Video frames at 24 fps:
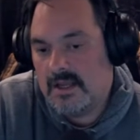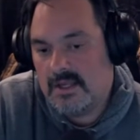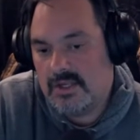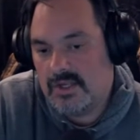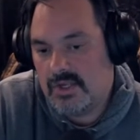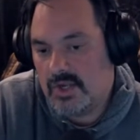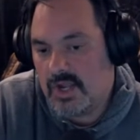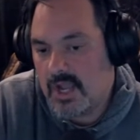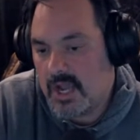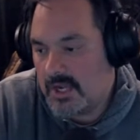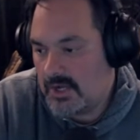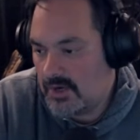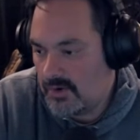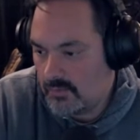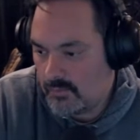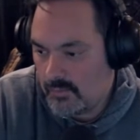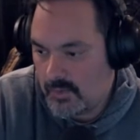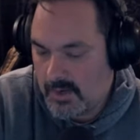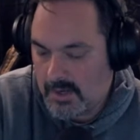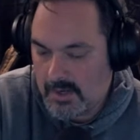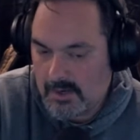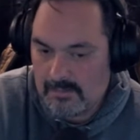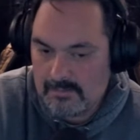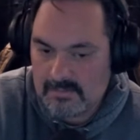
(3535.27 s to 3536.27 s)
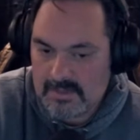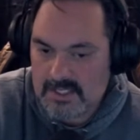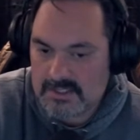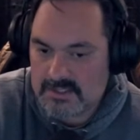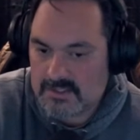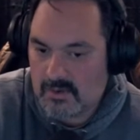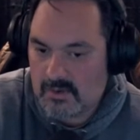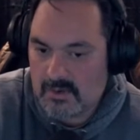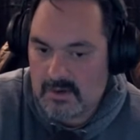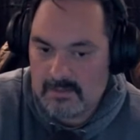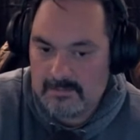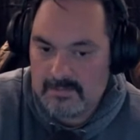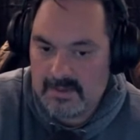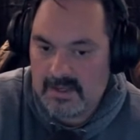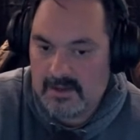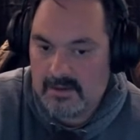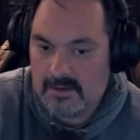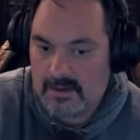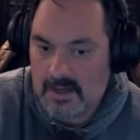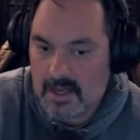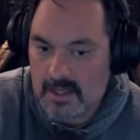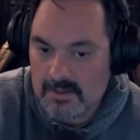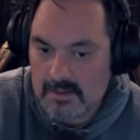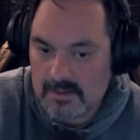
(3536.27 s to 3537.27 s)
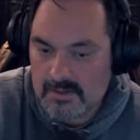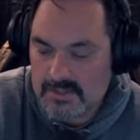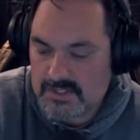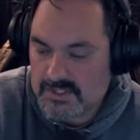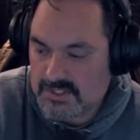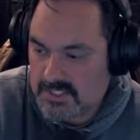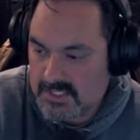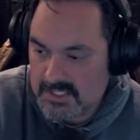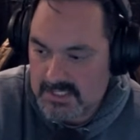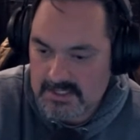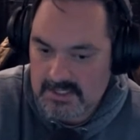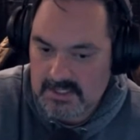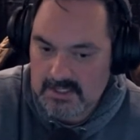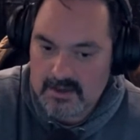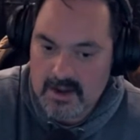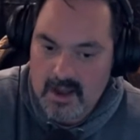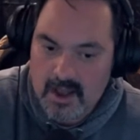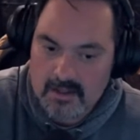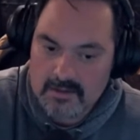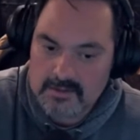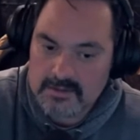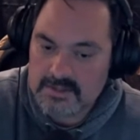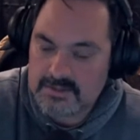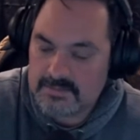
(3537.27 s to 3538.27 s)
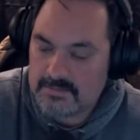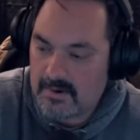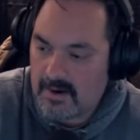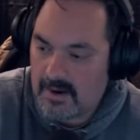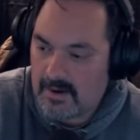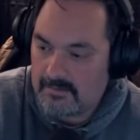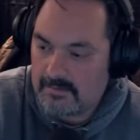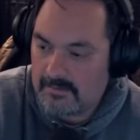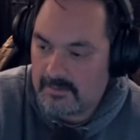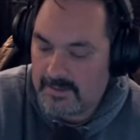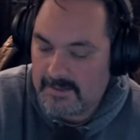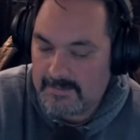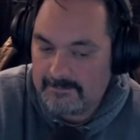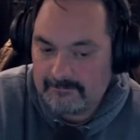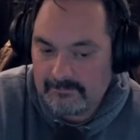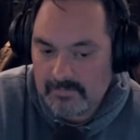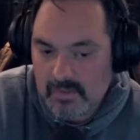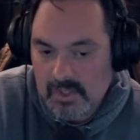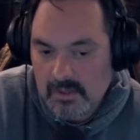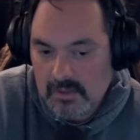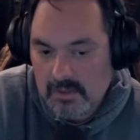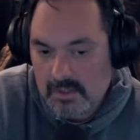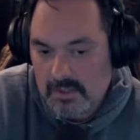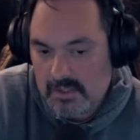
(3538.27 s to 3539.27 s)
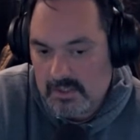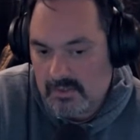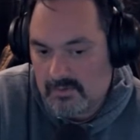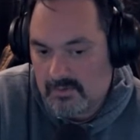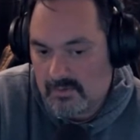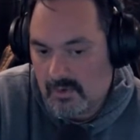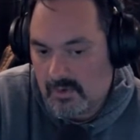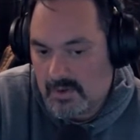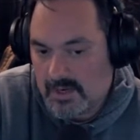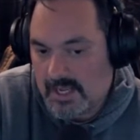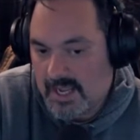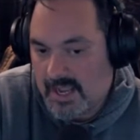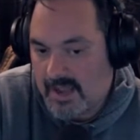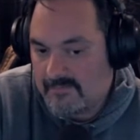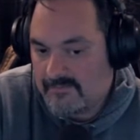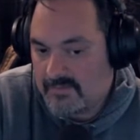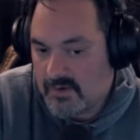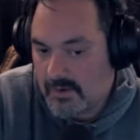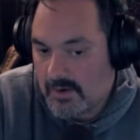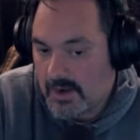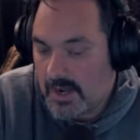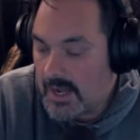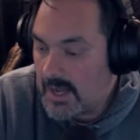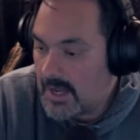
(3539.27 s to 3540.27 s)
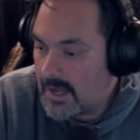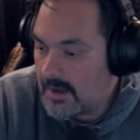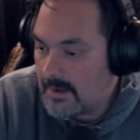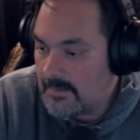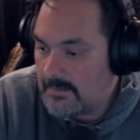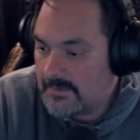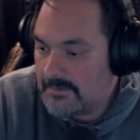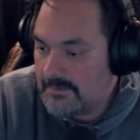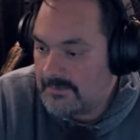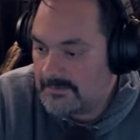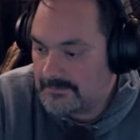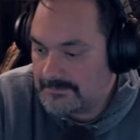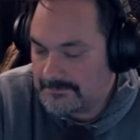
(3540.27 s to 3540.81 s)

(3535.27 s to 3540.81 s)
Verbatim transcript: You got your rim, that's going to be another $60 probably. You're going to have your hub,